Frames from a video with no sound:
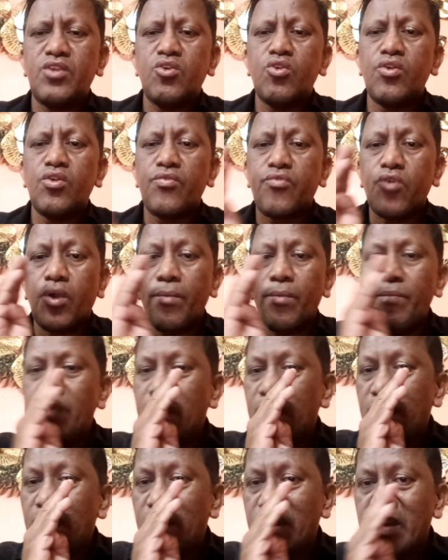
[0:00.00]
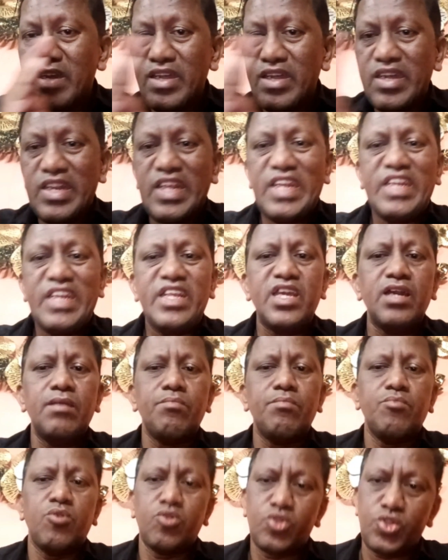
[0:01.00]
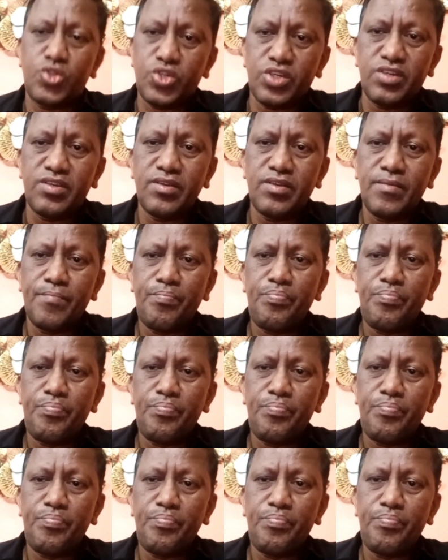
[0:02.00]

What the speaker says: uniform linear motion.